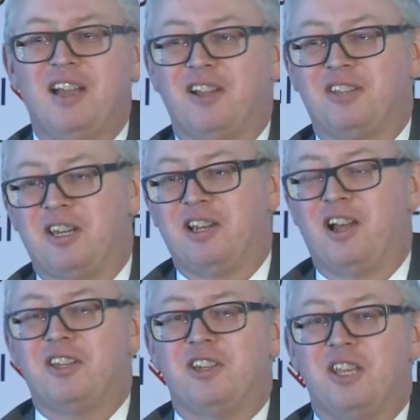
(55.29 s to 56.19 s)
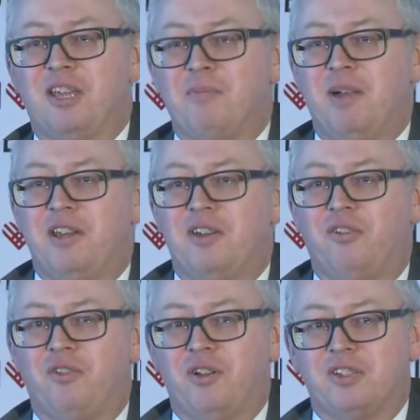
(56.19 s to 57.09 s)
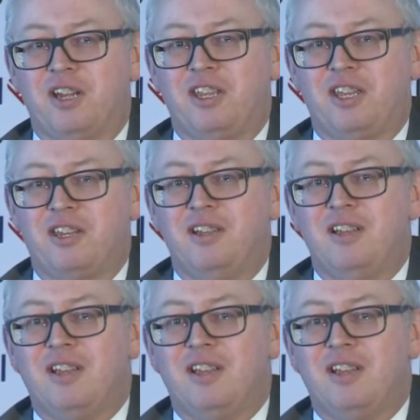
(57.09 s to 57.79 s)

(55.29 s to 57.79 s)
and said he'd like to think it made a difference. And I think